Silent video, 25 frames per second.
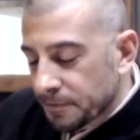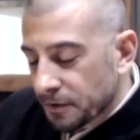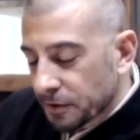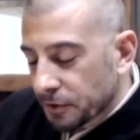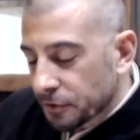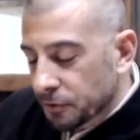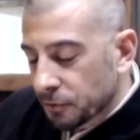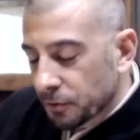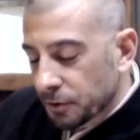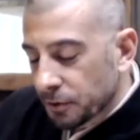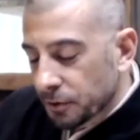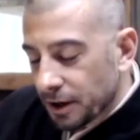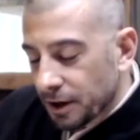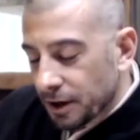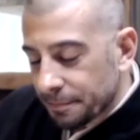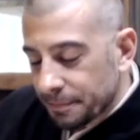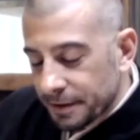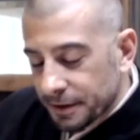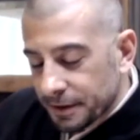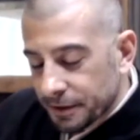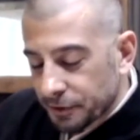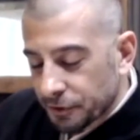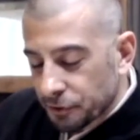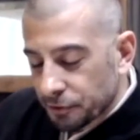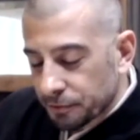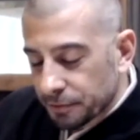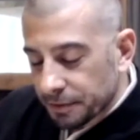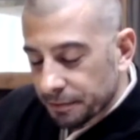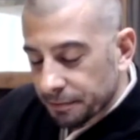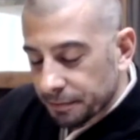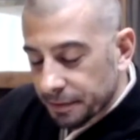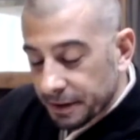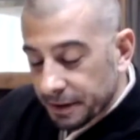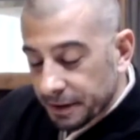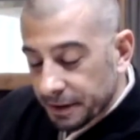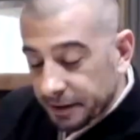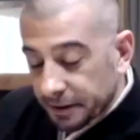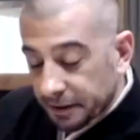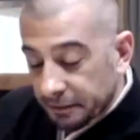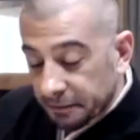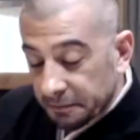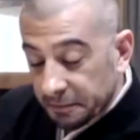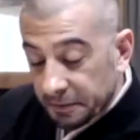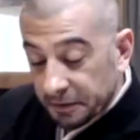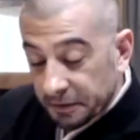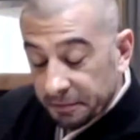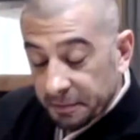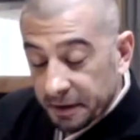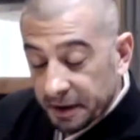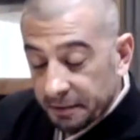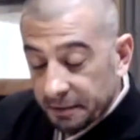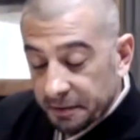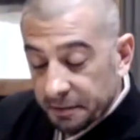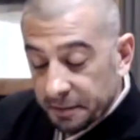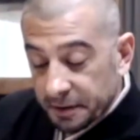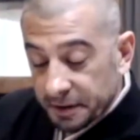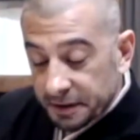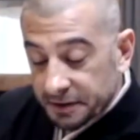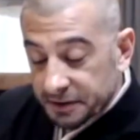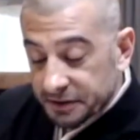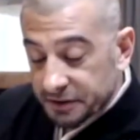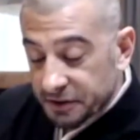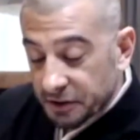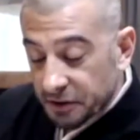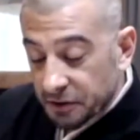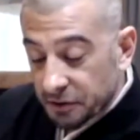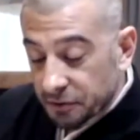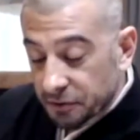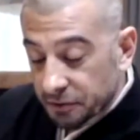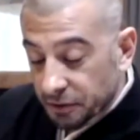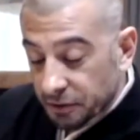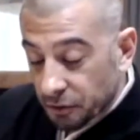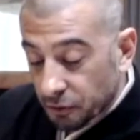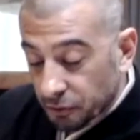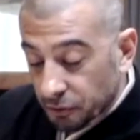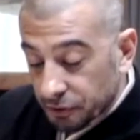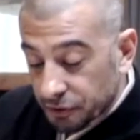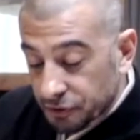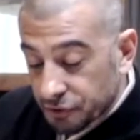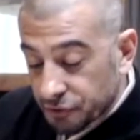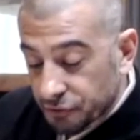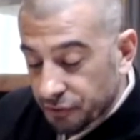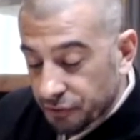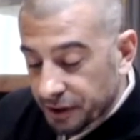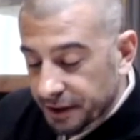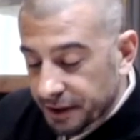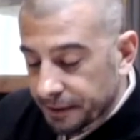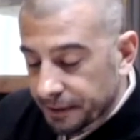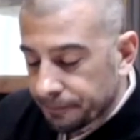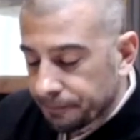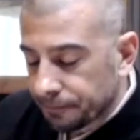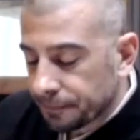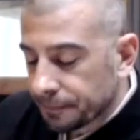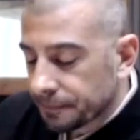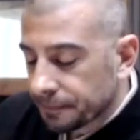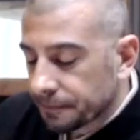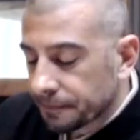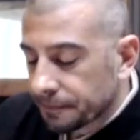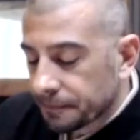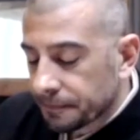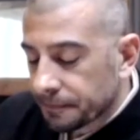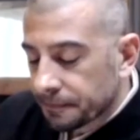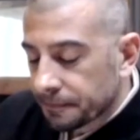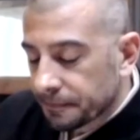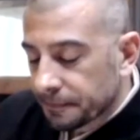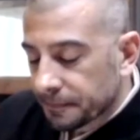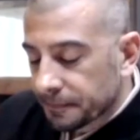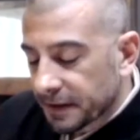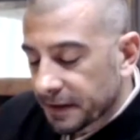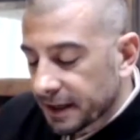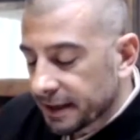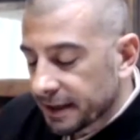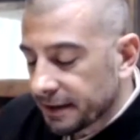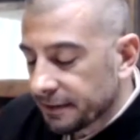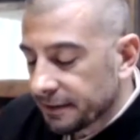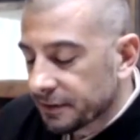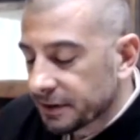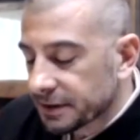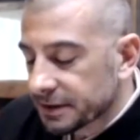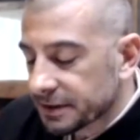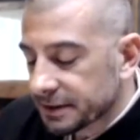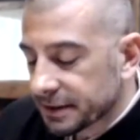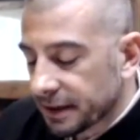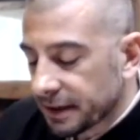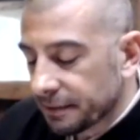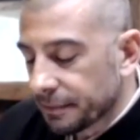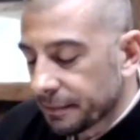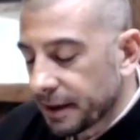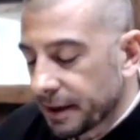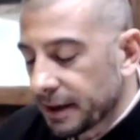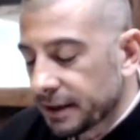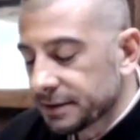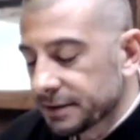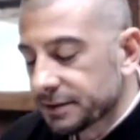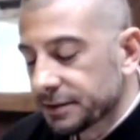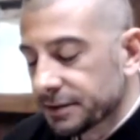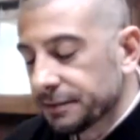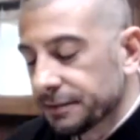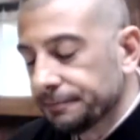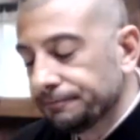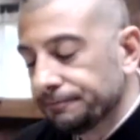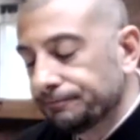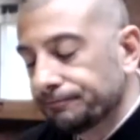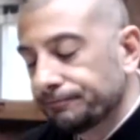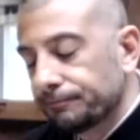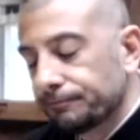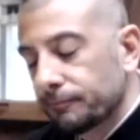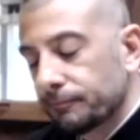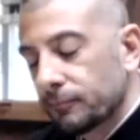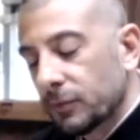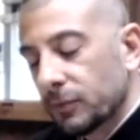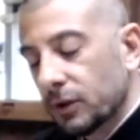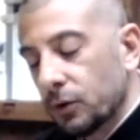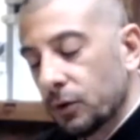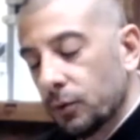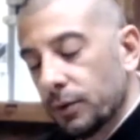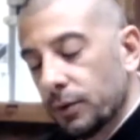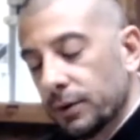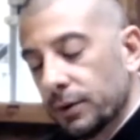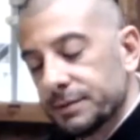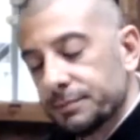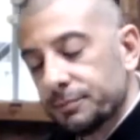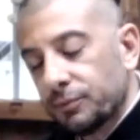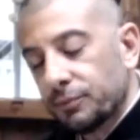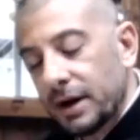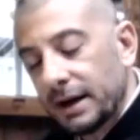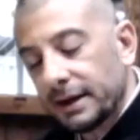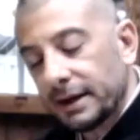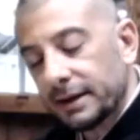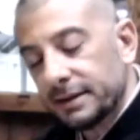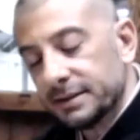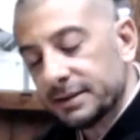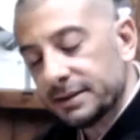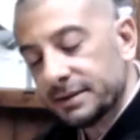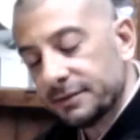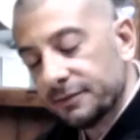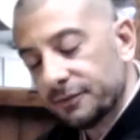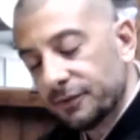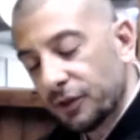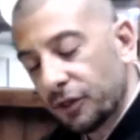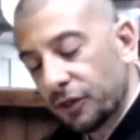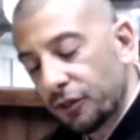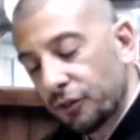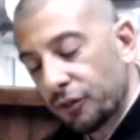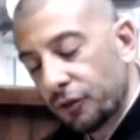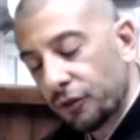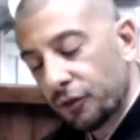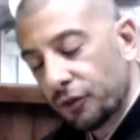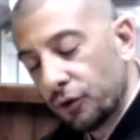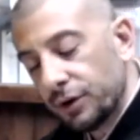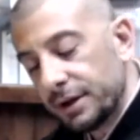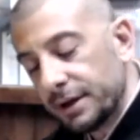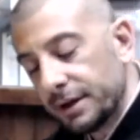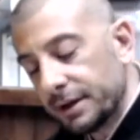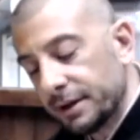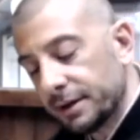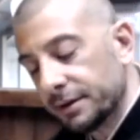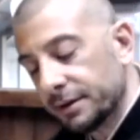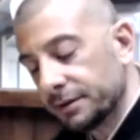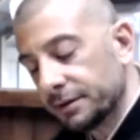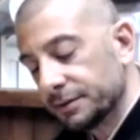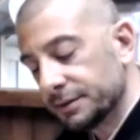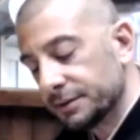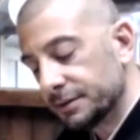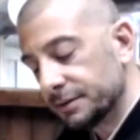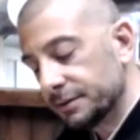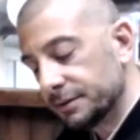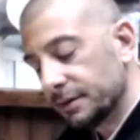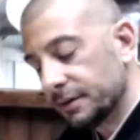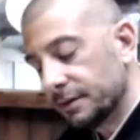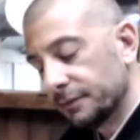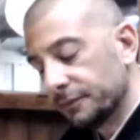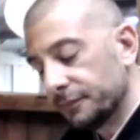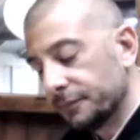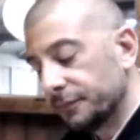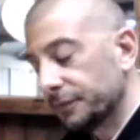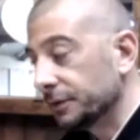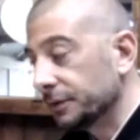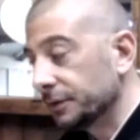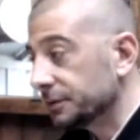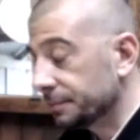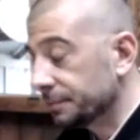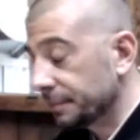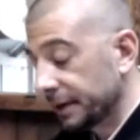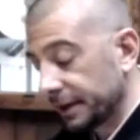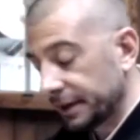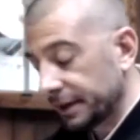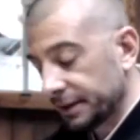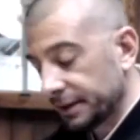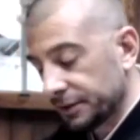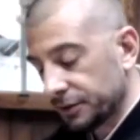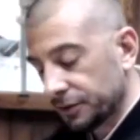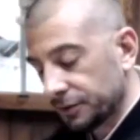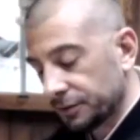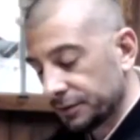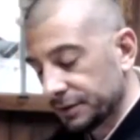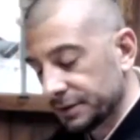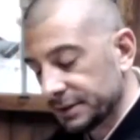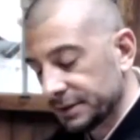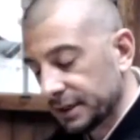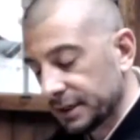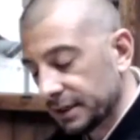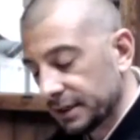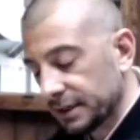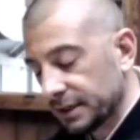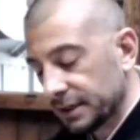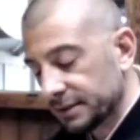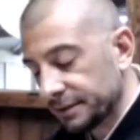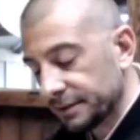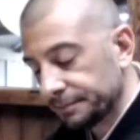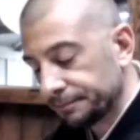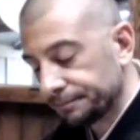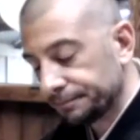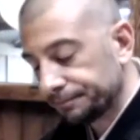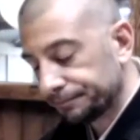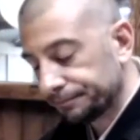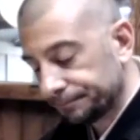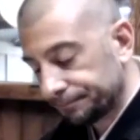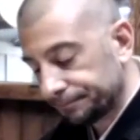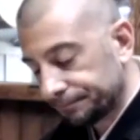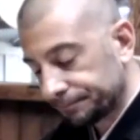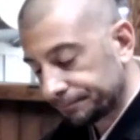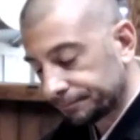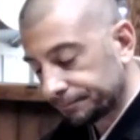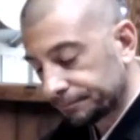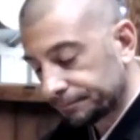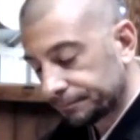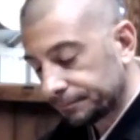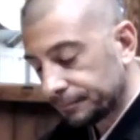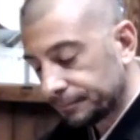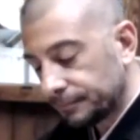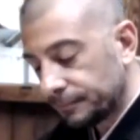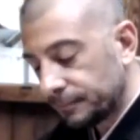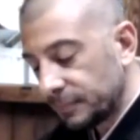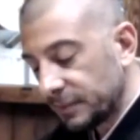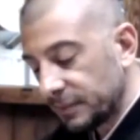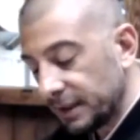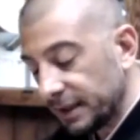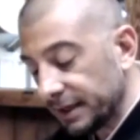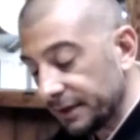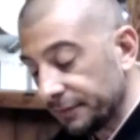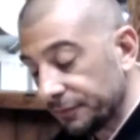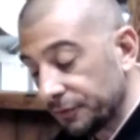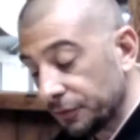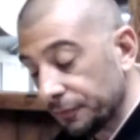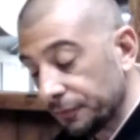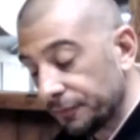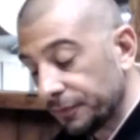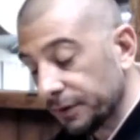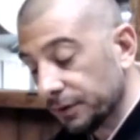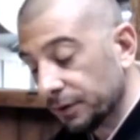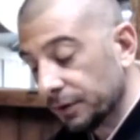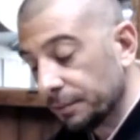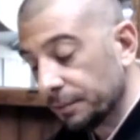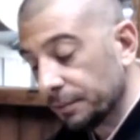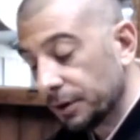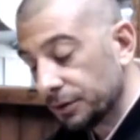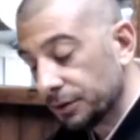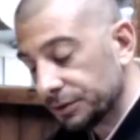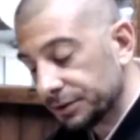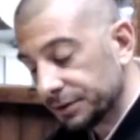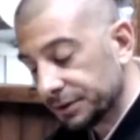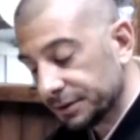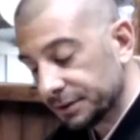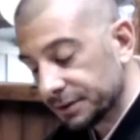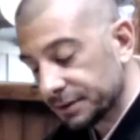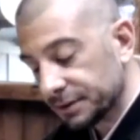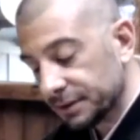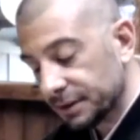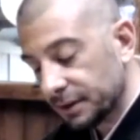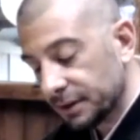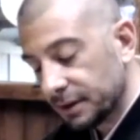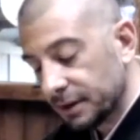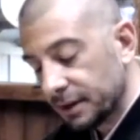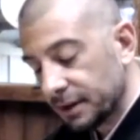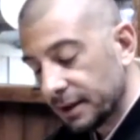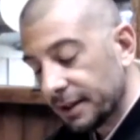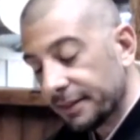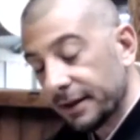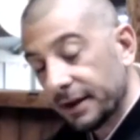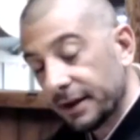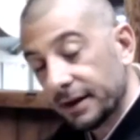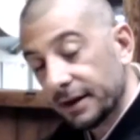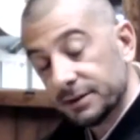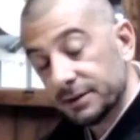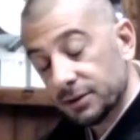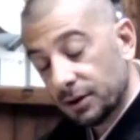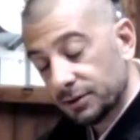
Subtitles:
You would not be a human being. You'd maybe be a stone or a tree. Even a Zen master who has practiced for 30 years feels pain during Zazen. If you feel emotions, that is